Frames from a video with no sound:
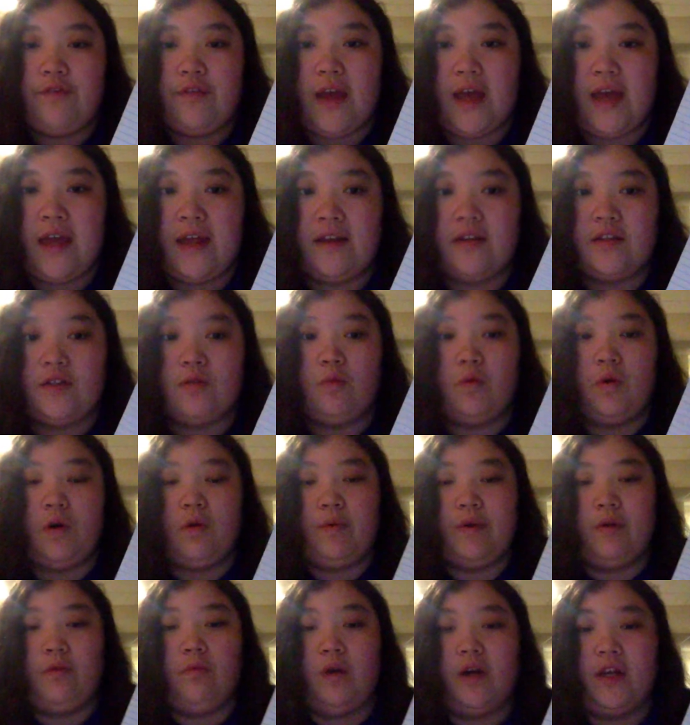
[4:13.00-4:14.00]
And what
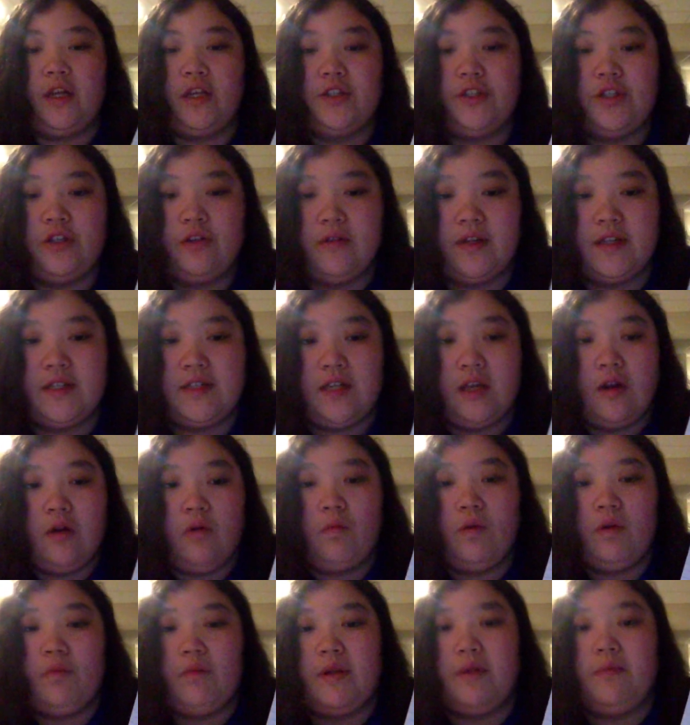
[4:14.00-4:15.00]
we want to do is
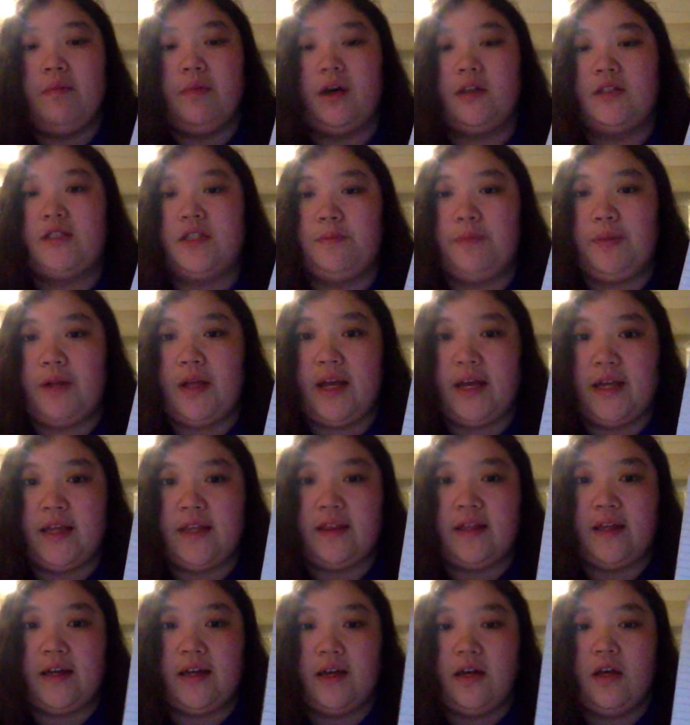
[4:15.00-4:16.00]
when we multiply
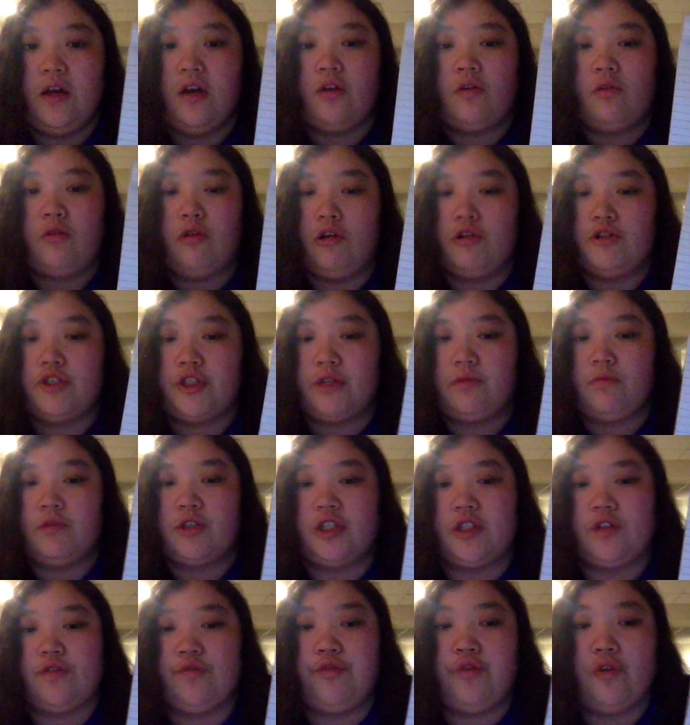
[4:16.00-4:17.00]
the quotient, which
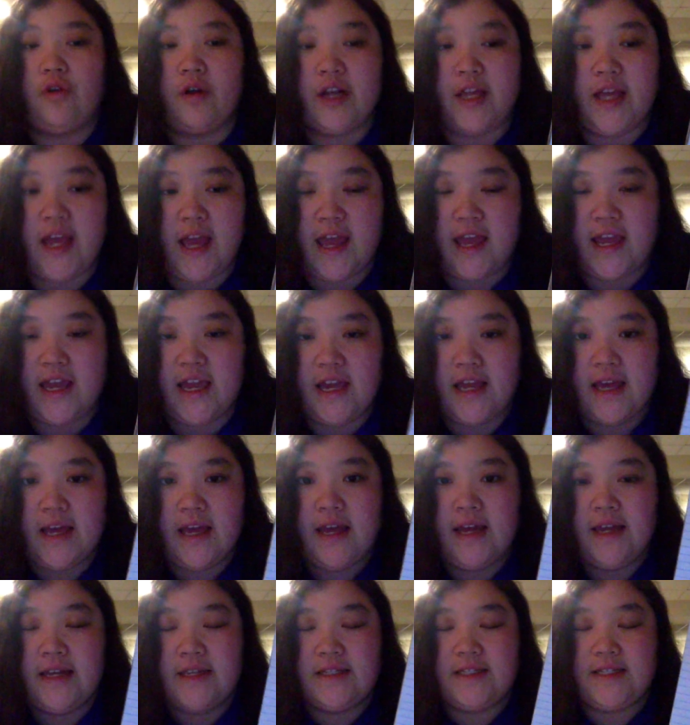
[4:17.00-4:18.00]
is 48,
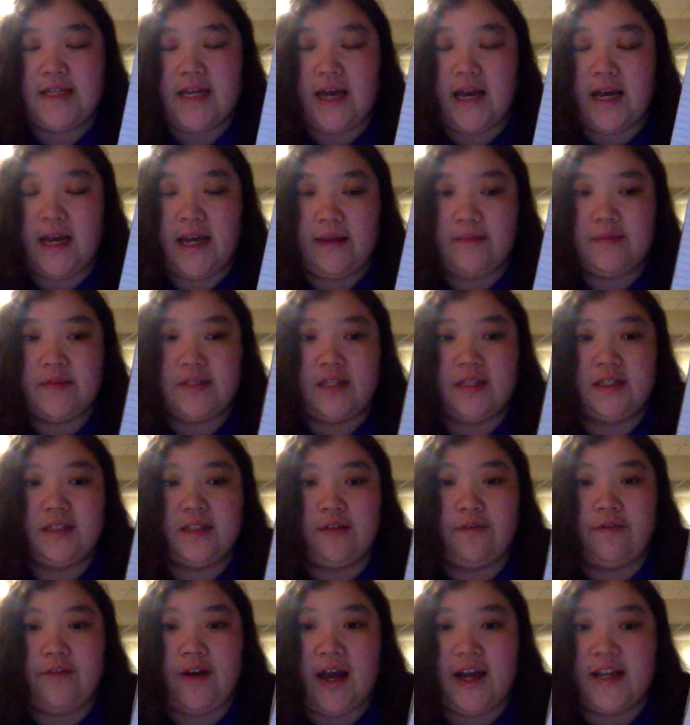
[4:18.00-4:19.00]
times the
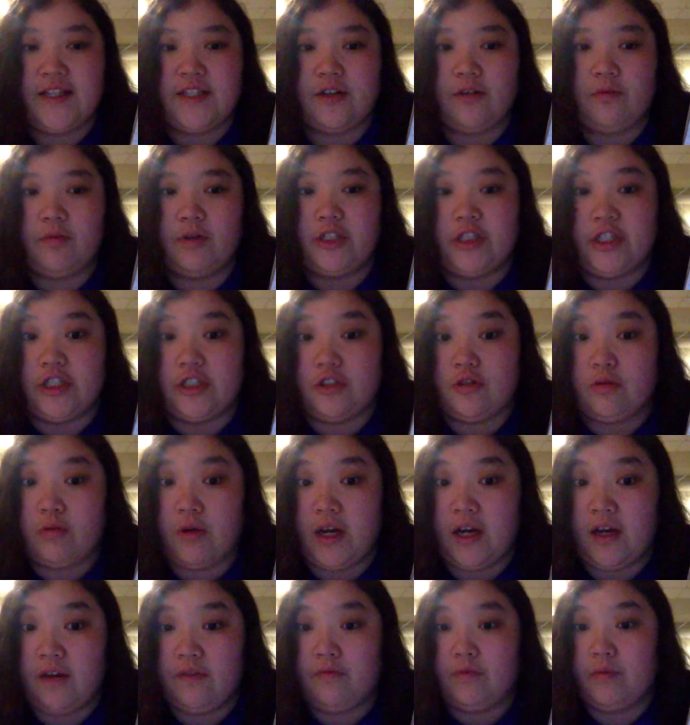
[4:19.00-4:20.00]
divisor, which is
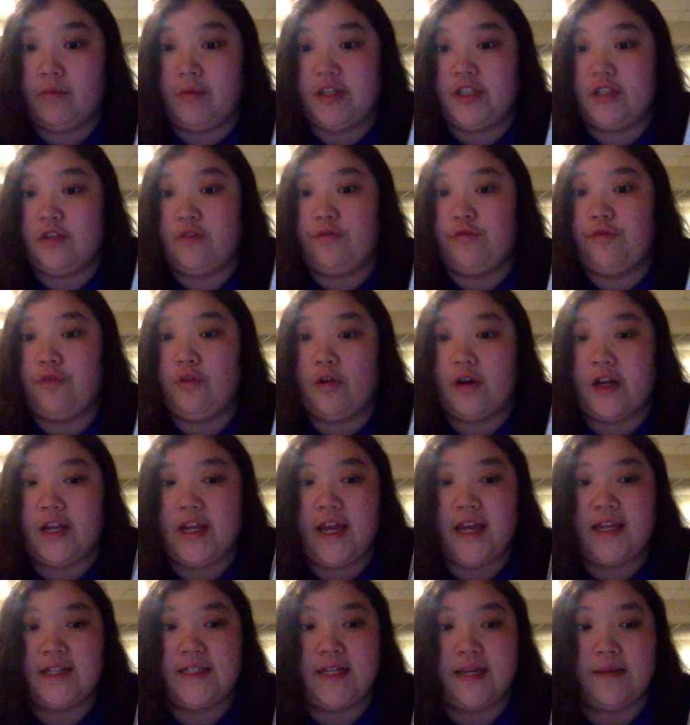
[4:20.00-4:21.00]
12. When we do
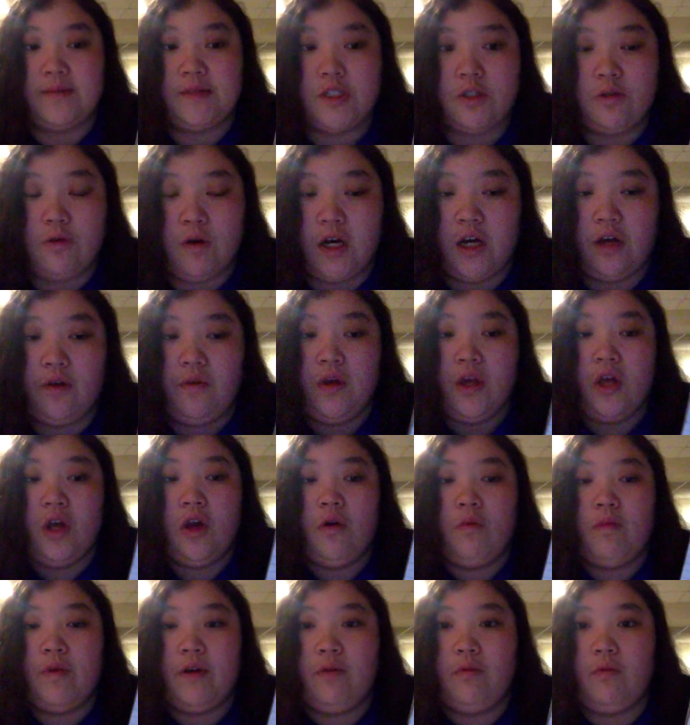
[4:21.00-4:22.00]
48 times 12,
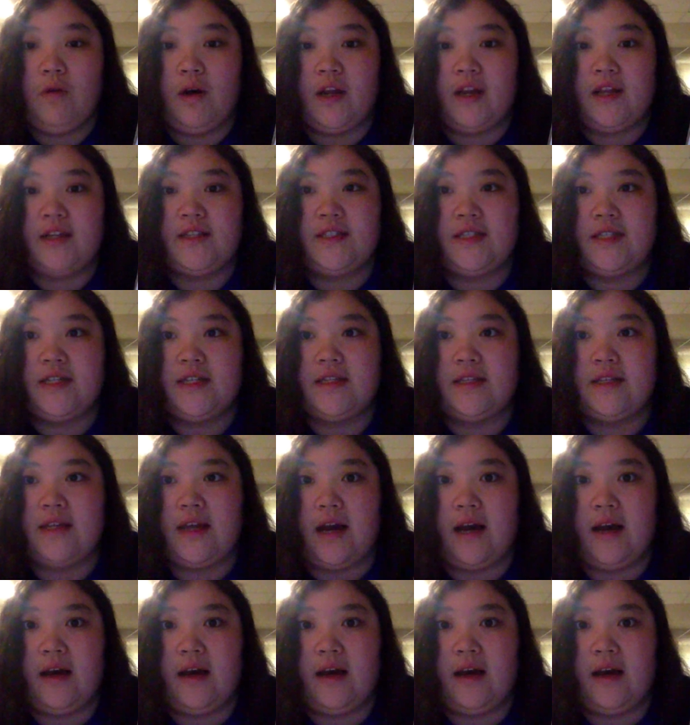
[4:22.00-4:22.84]
we want it to